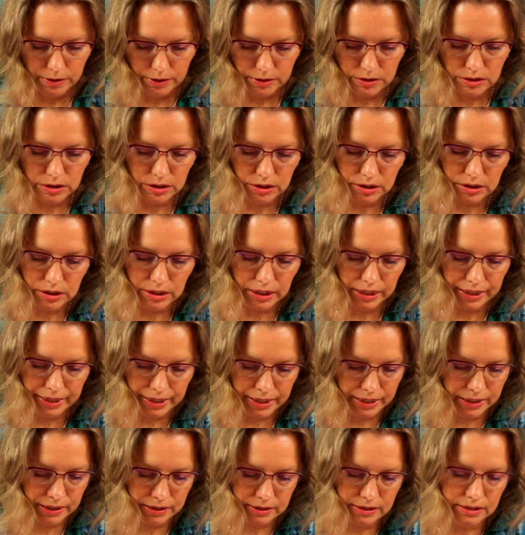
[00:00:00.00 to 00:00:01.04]
Just
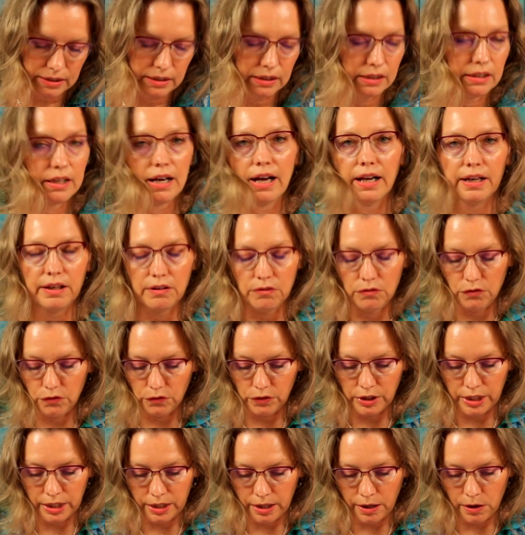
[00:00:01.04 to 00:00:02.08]
again to kind of,
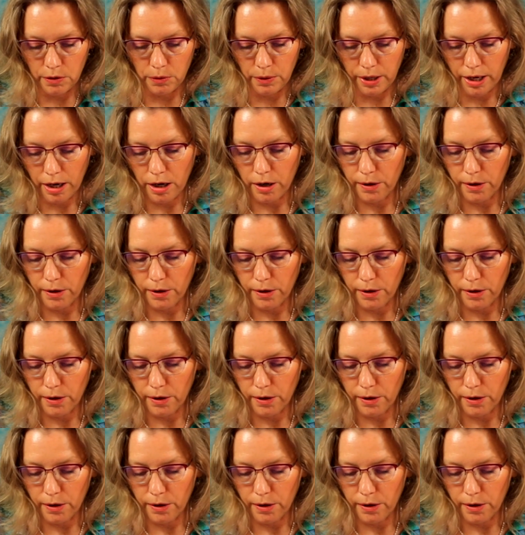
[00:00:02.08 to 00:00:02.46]
you know,